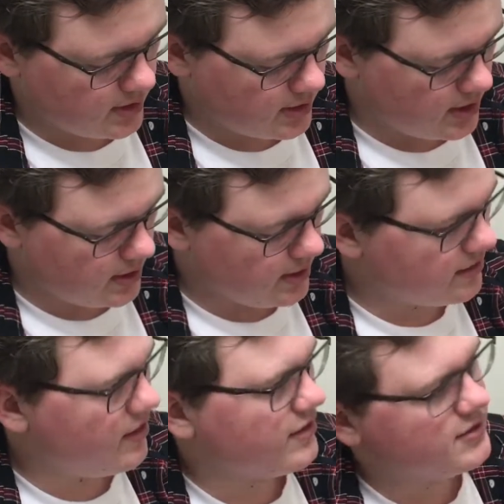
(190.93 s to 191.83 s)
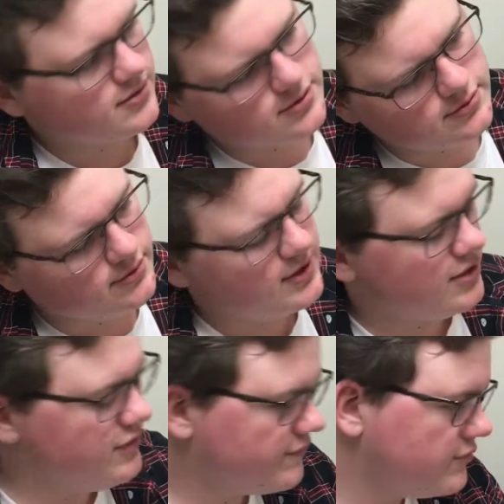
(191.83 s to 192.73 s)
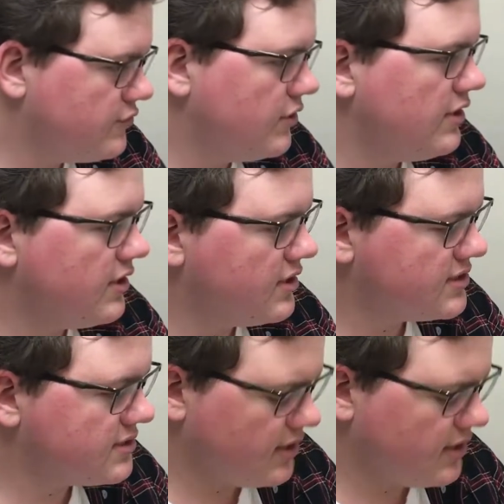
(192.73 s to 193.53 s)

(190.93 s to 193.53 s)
I'd like to thank you for joining us.